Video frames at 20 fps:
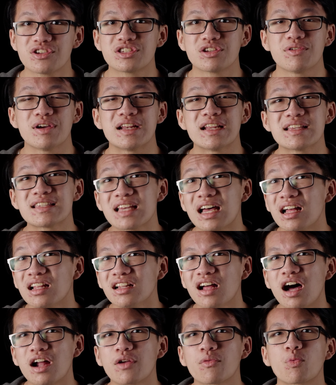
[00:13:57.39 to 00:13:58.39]
so it is a
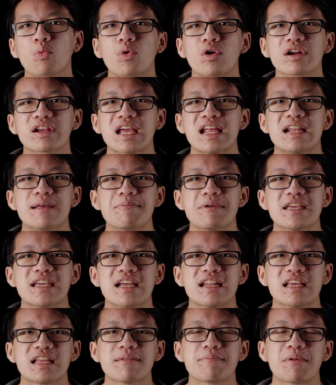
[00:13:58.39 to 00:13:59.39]
lot of work in the beginning,